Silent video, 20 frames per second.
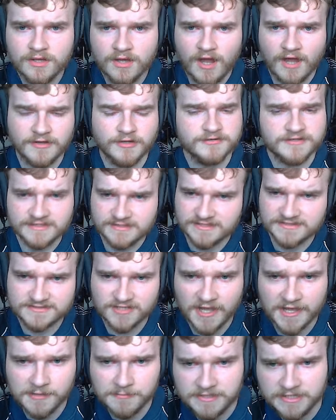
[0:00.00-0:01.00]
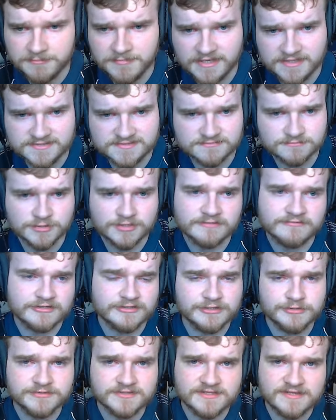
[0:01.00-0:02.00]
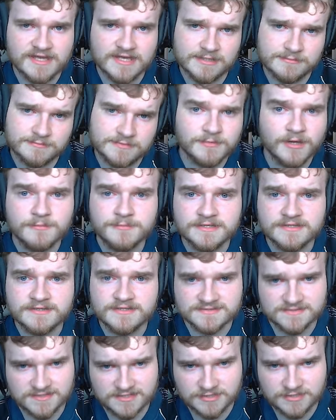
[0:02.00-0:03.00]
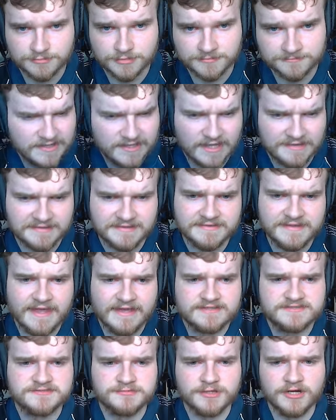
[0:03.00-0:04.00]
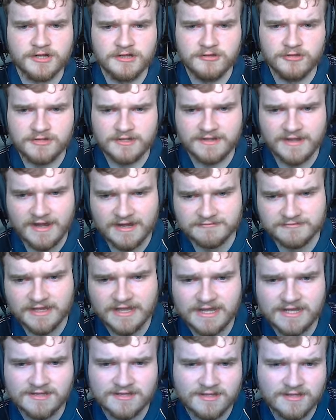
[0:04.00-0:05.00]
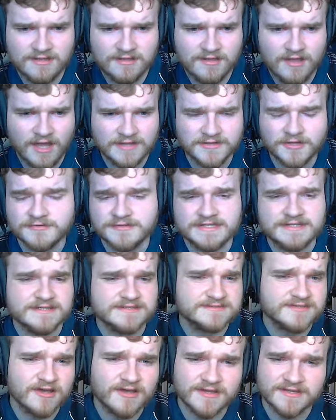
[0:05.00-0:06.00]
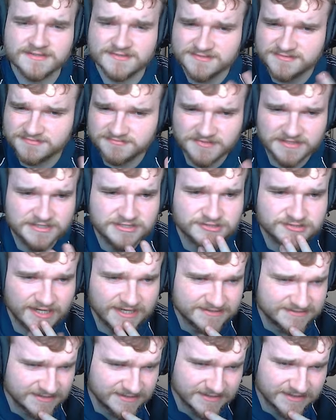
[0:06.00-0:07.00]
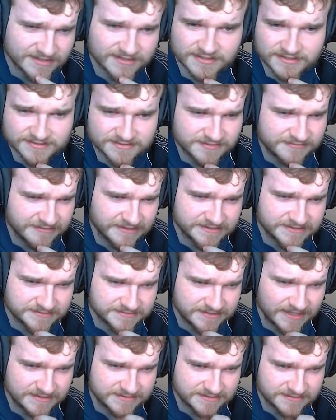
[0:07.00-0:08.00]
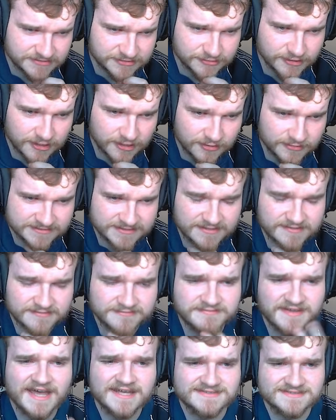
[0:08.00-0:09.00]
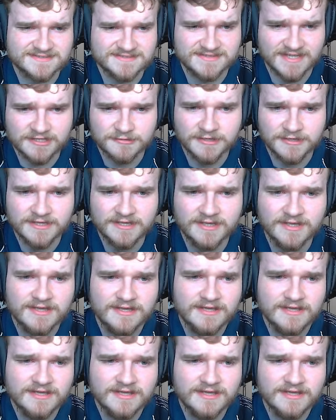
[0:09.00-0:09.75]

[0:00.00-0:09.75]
I don't think this guy will be amazing, but if you're new to the game, he might be a decent keeper. And then next we're going to look at Carvajal. I don't think this guy is interesting either. His defensive stats are too low. He's not the fastest anyway.